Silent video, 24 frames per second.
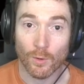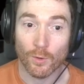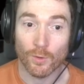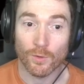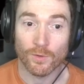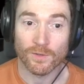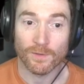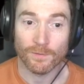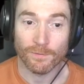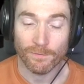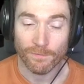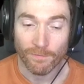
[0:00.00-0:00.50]

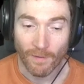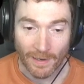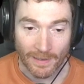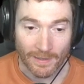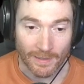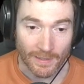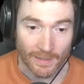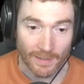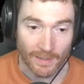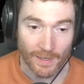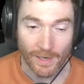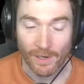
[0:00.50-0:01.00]

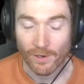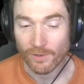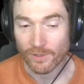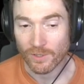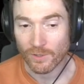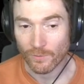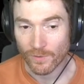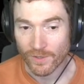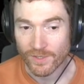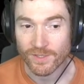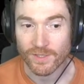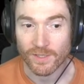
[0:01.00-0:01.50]
defining
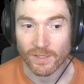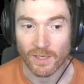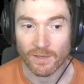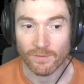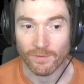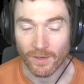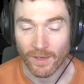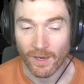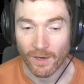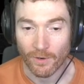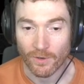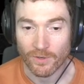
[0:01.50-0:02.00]
characteristic of a
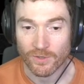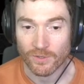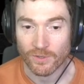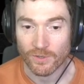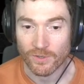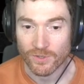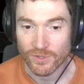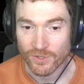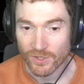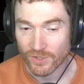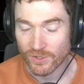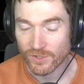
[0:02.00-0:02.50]
character
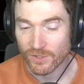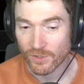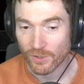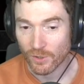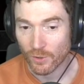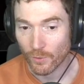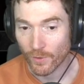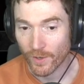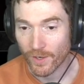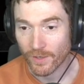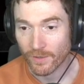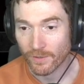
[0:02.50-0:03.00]
just to
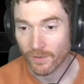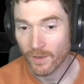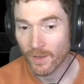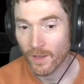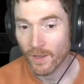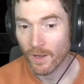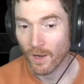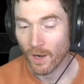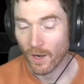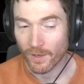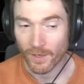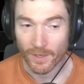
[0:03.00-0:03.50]
crit
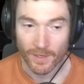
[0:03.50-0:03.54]
on a